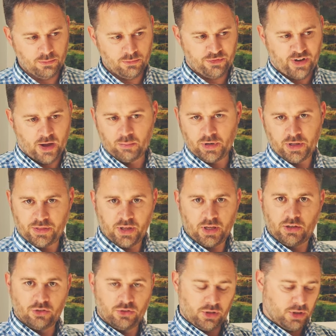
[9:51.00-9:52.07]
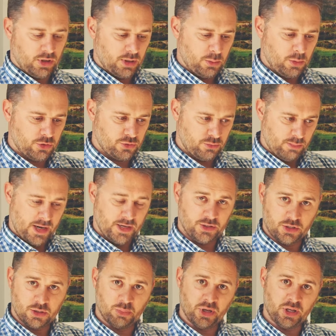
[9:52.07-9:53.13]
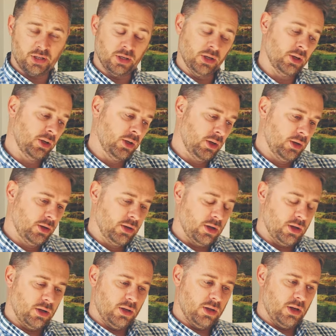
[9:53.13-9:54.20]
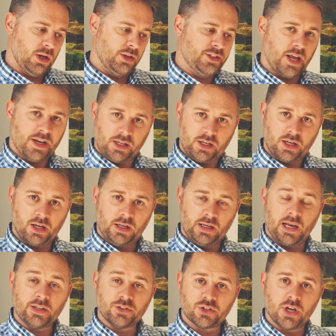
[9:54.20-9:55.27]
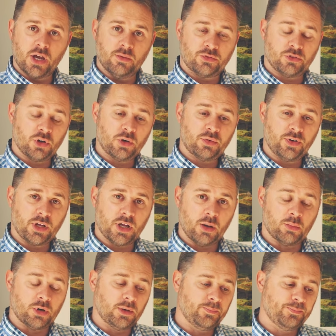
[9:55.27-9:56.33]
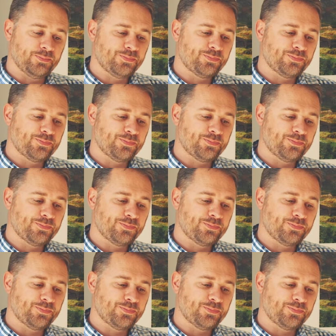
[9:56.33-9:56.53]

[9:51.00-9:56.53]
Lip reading: family things, you know, it wasn't meant to be a dedicated landscape photography camera,